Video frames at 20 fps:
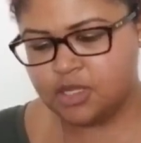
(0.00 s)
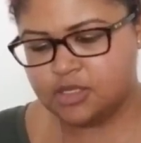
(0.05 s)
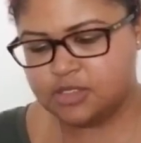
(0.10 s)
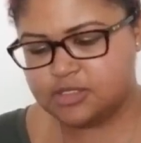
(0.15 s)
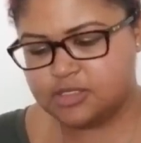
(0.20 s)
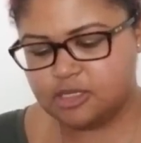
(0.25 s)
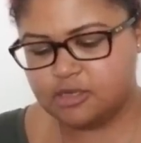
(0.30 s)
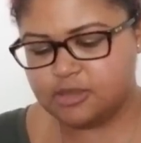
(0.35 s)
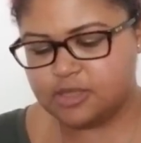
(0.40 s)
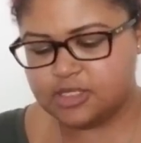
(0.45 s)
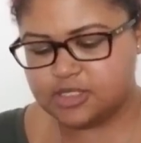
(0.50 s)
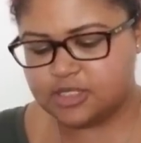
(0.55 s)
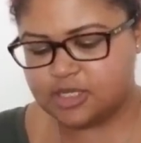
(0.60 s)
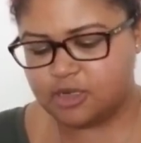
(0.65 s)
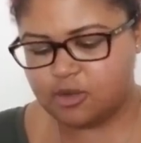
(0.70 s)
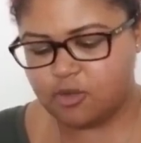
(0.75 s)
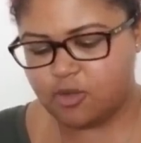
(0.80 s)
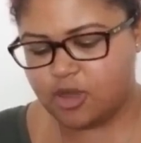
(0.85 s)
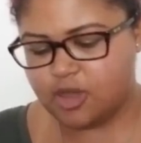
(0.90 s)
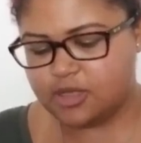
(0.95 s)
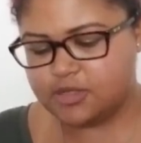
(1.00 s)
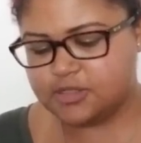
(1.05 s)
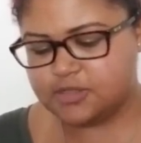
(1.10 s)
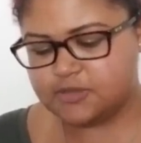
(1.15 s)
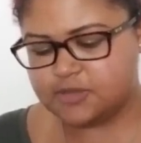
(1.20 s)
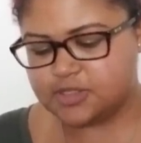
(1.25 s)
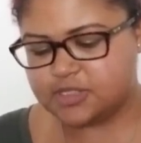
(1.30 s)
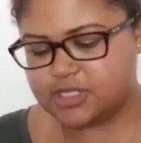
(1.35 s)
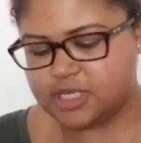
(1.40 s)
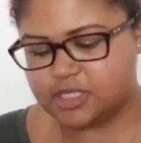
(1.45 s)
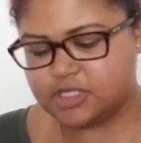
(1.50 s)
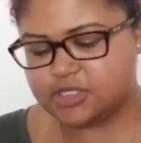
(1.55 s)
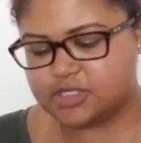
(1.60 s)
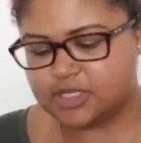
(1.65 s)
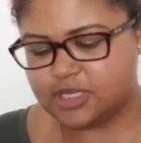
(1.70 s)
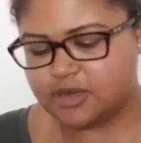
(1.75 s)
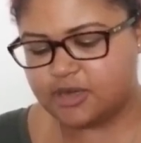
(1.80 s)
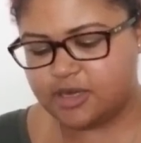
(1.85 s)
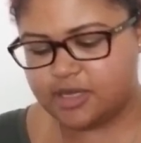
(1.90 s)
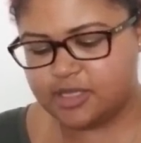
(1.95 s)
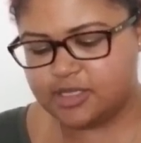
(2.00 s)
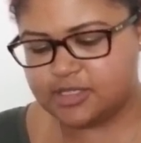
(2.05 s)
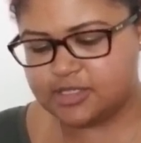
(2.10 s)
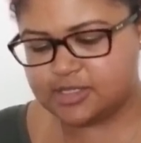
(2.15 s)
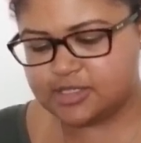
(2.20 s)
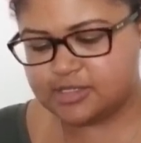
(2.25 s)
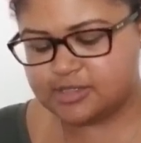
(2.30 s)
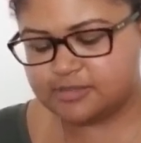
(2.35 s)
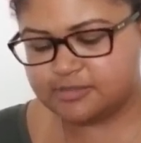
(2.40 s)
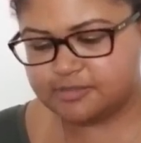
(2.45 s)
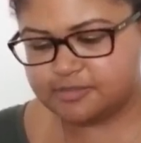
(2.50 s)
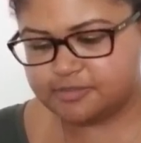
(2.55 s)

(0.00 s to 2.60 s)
Tell me about the Ten of Wands for Sagittarius.